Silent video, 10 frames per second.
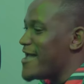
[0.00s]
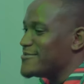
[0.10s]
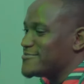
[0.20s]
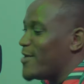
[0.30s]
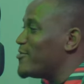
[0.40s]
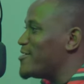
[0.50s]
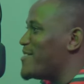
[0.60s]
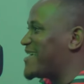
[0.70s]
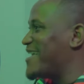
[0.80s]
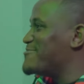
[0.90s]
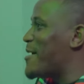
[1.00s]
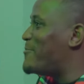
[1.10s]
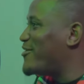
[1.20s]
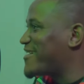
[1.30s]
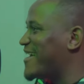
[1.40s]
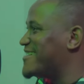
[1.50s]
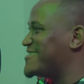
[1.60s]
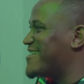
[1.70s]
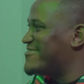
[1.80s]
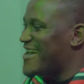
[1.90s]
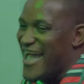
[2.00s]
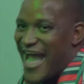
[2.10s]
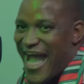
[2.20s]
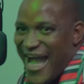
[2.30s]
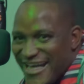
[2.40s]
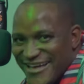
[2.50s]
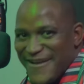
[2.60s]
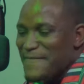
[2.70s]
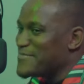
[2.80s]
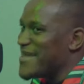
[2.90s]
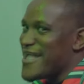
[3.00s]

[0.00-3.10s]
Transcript: And some of them are getting my bookings. Yo, no, you're like, ah,